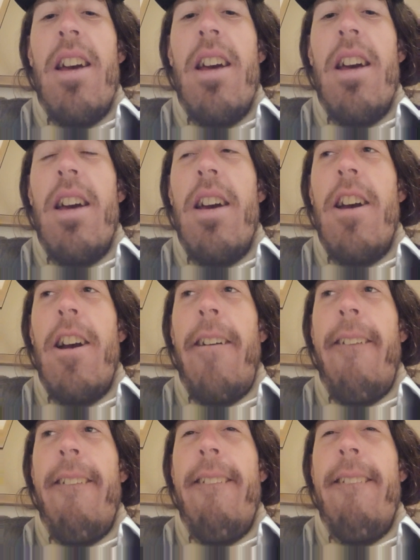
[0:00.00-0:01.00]

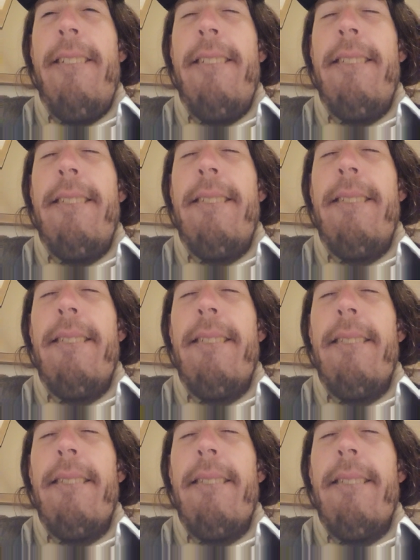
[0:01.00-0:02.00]

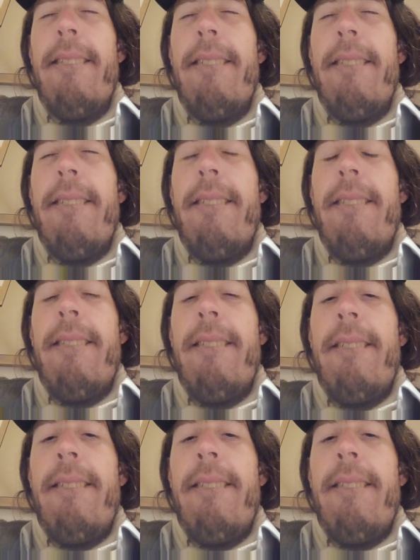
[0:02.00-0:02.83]
Nobody speaks.